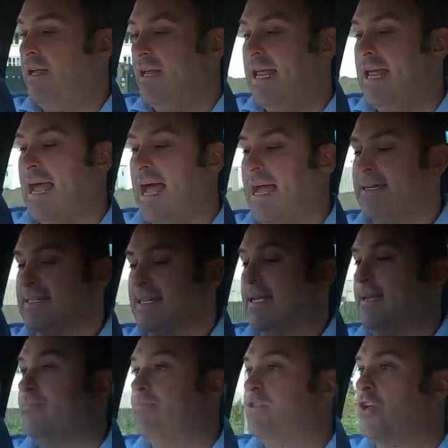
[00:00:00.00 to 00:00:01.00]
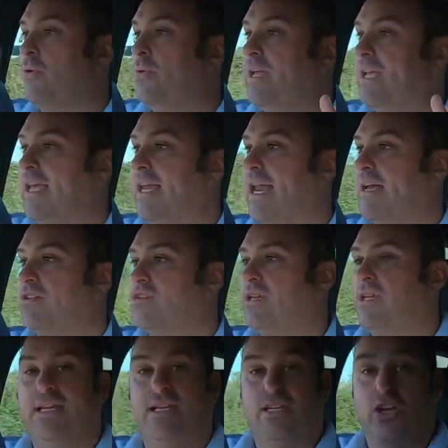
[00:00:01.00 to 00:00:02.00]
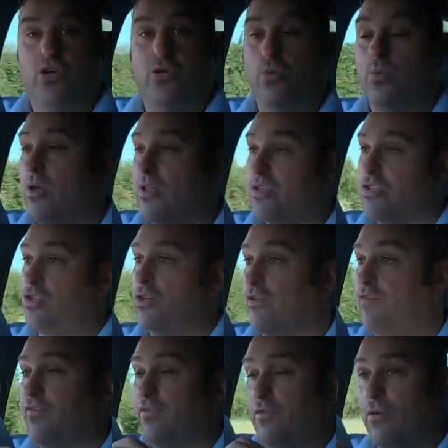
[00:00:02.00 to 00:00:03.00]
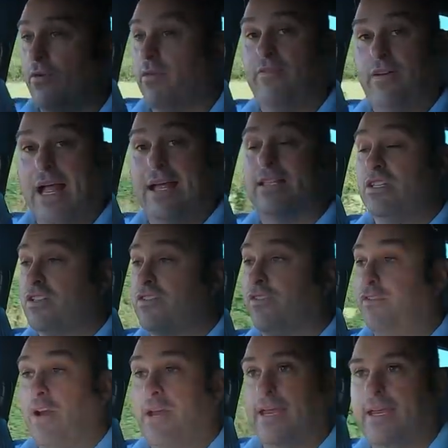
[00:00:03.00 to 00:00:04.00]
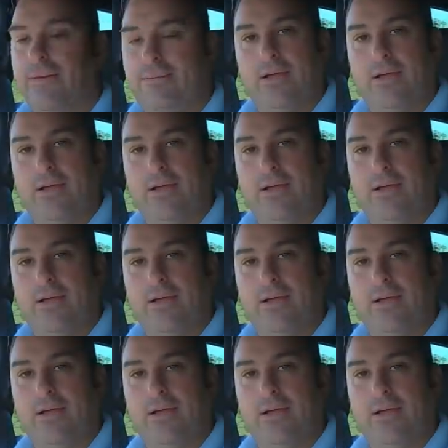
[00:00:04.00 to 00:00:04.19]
it has it, so you can actually do stuff hands-free